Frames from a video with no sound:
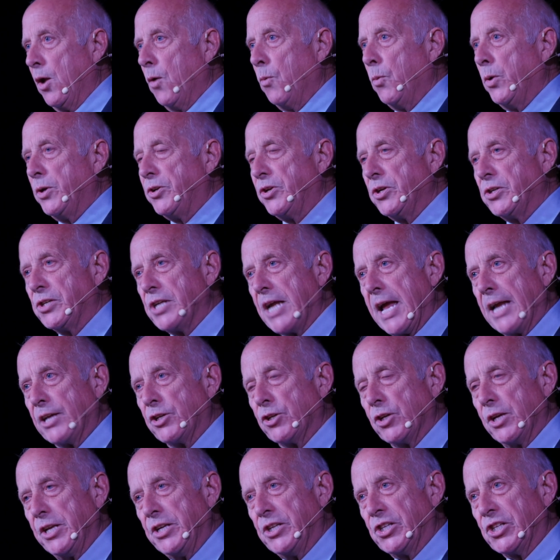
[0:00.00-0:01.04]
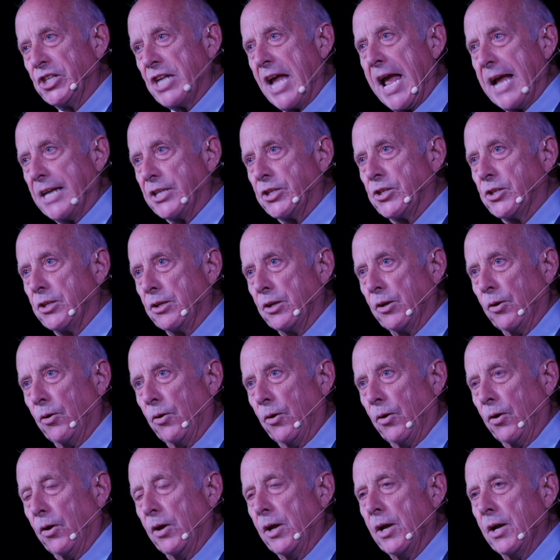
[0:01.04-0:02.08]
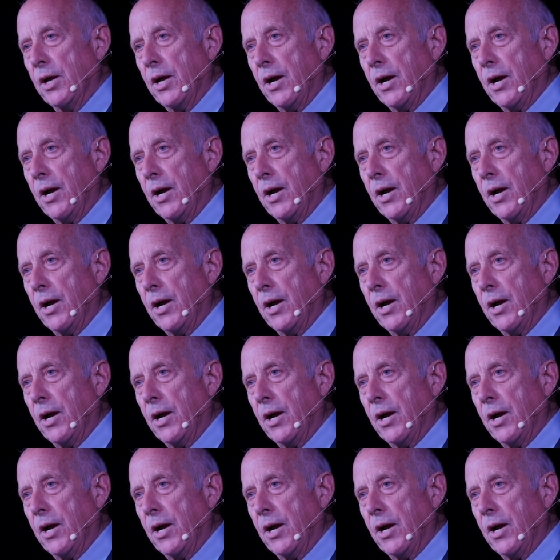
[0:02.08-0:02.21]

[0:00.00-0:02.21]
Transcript: which is actually Saxon law.